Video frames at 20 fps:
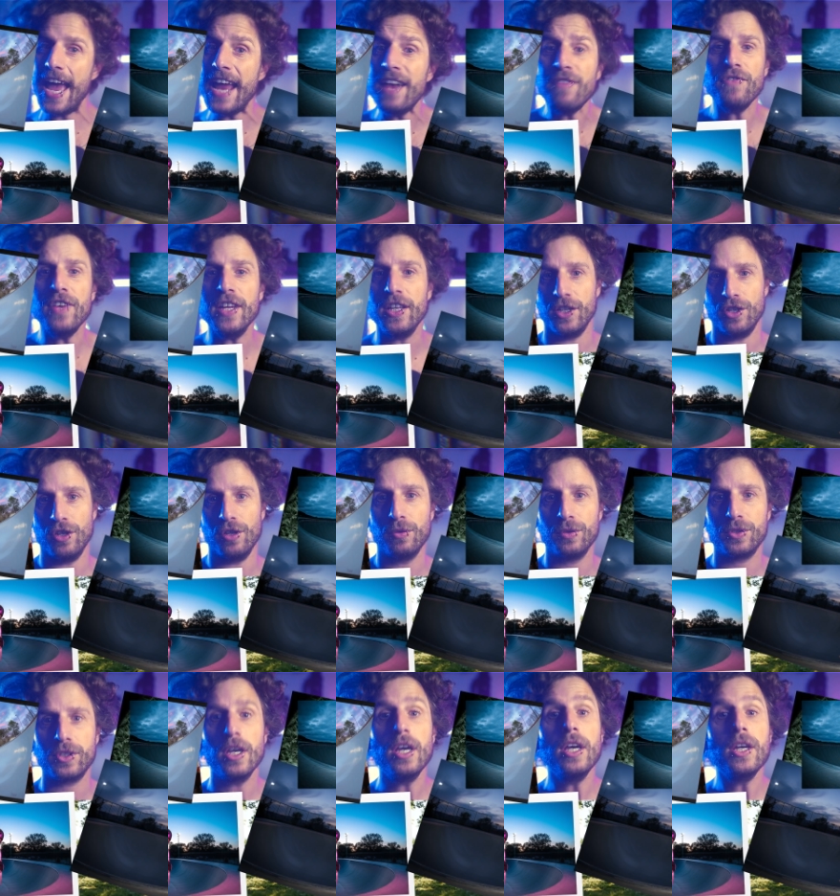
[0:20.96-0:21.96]
and
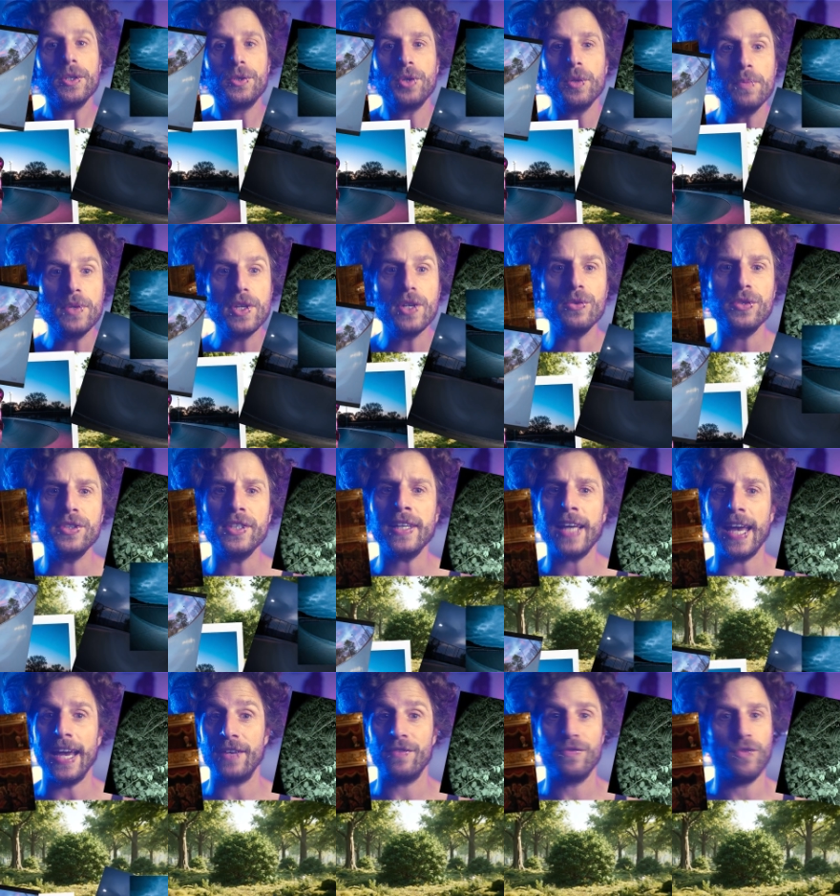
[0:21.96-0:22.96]
videos to
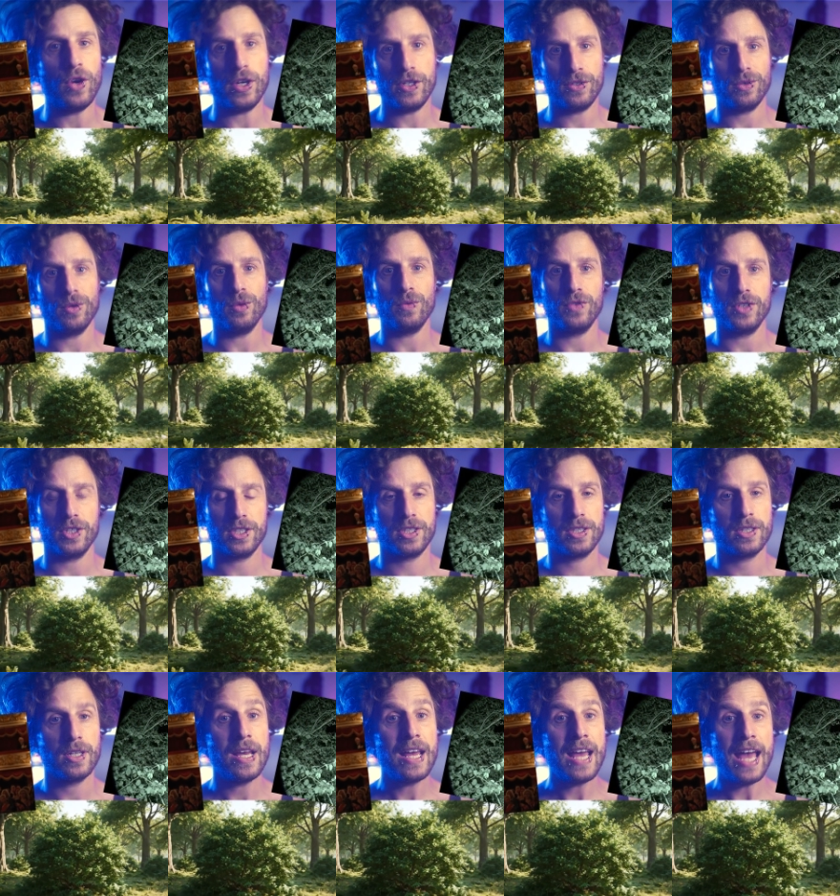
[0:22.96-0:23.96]
music and
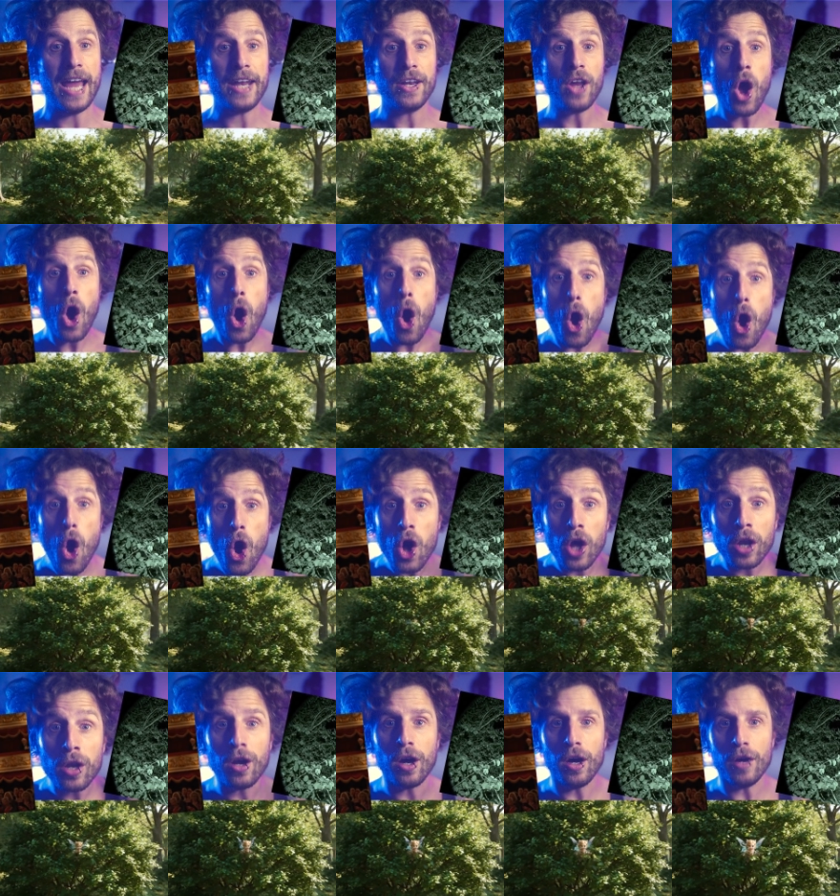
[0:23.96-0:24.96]
voiceovers. And
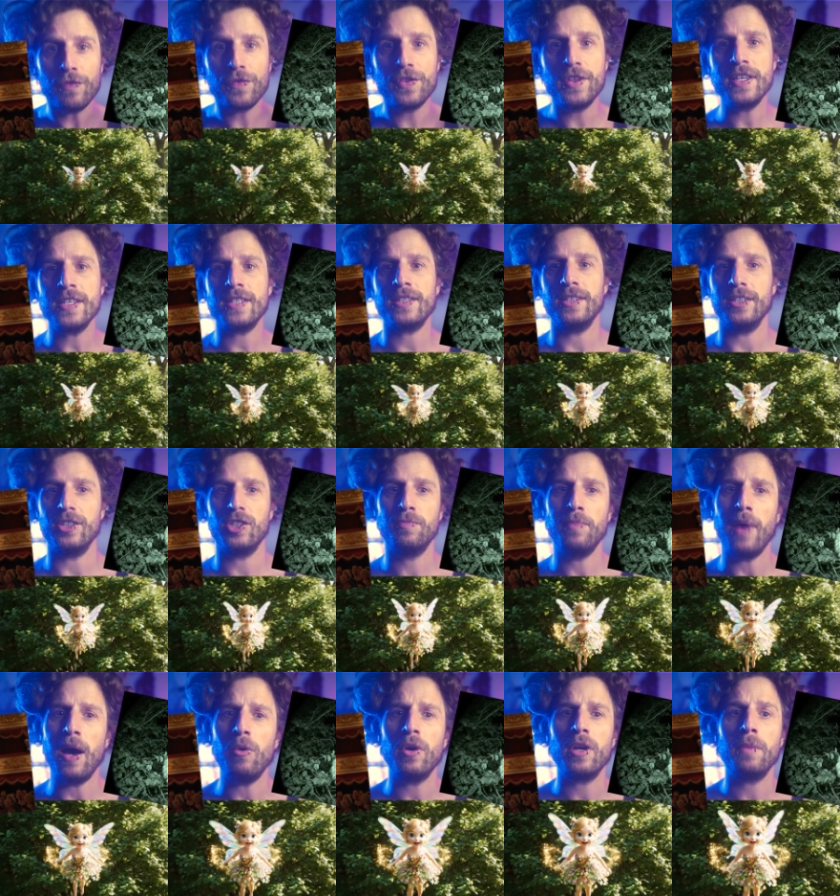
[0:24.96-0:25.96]
all of this is
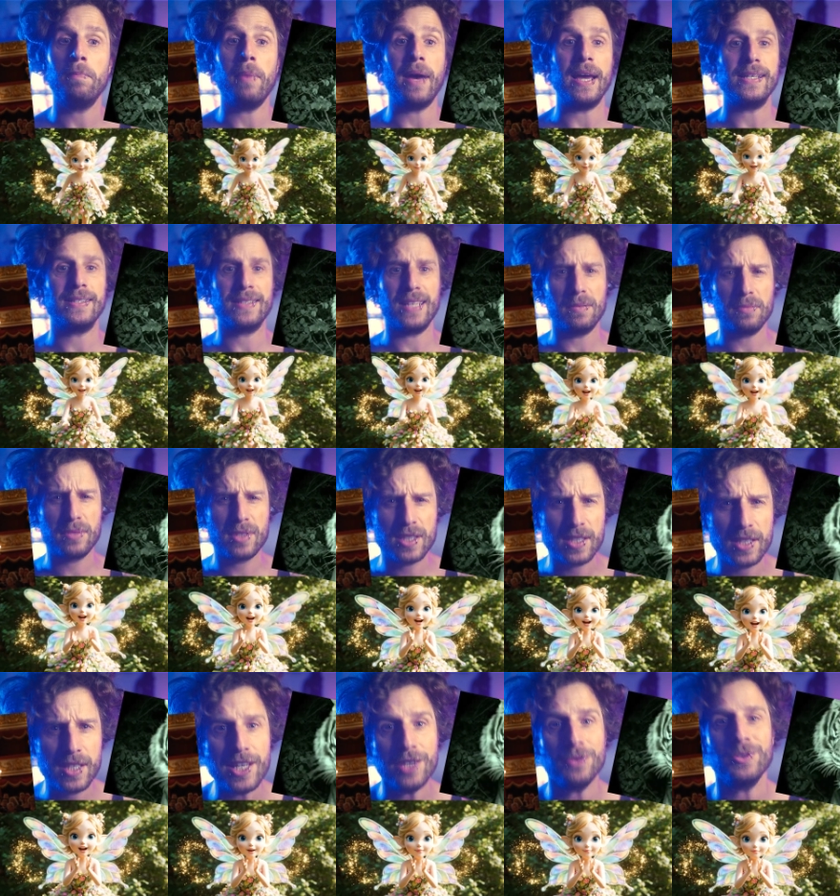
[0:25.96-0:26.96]
powered by some
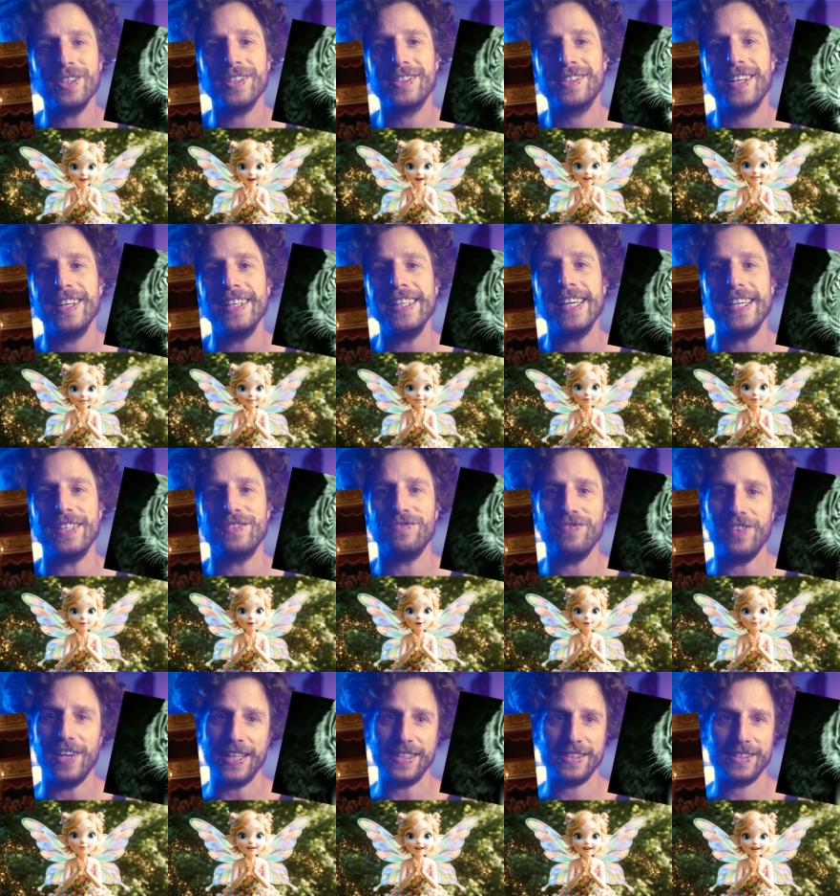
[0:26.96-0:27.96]
seriously
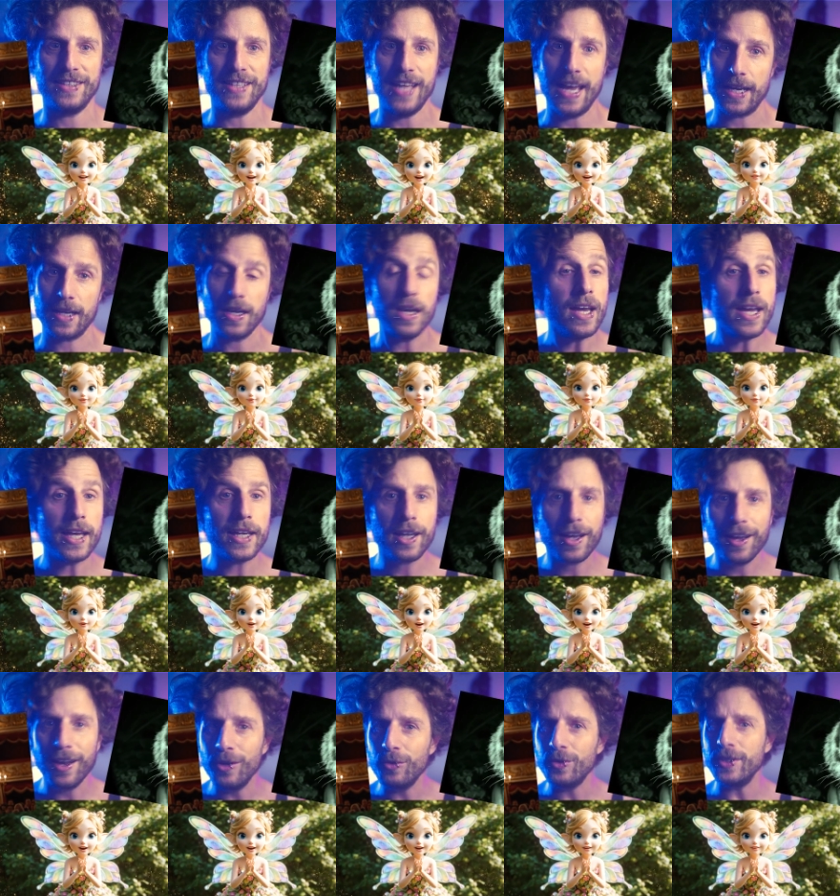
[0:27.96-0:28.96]
advanced tech,
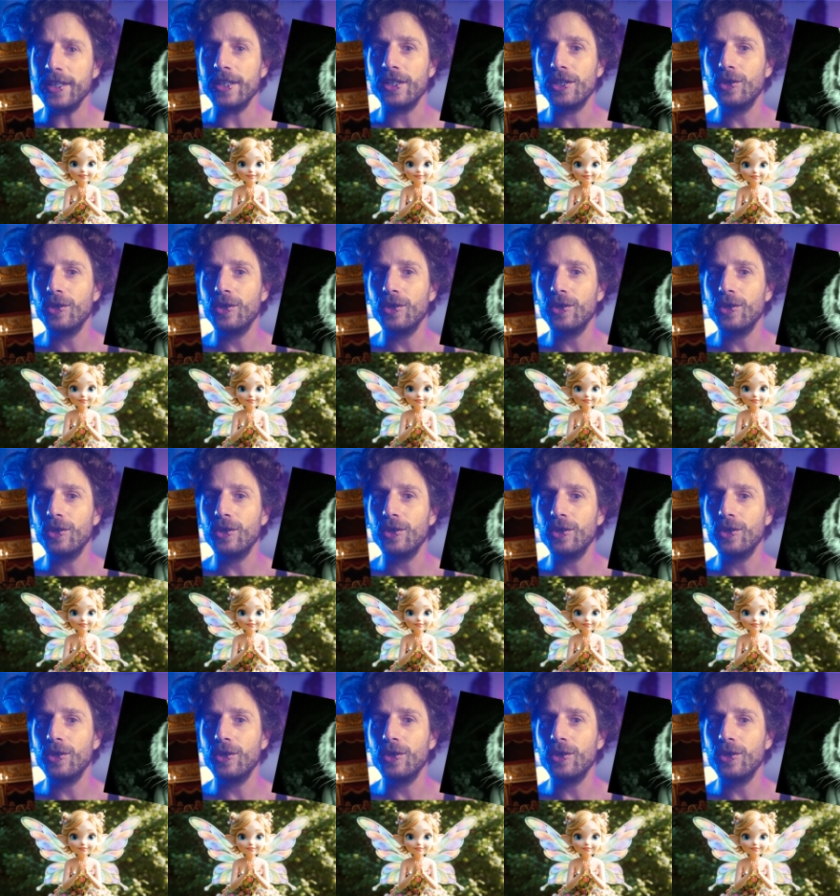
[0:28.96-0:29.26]
including